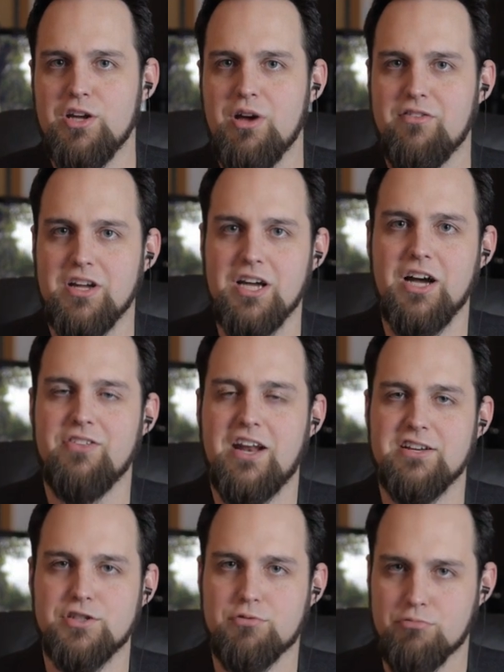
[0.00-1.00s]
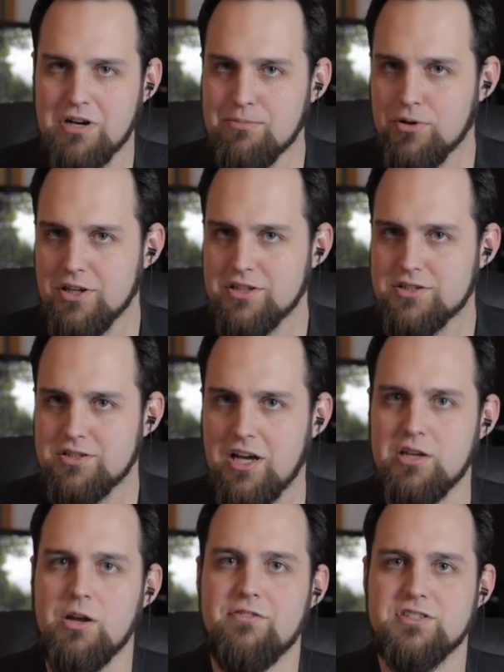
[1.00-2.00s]
you have a gun that has three bullets,
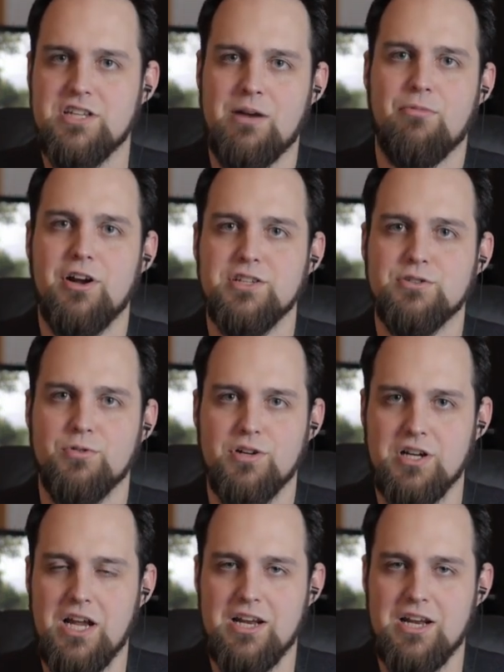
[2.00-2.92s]
and you have a samurai sword.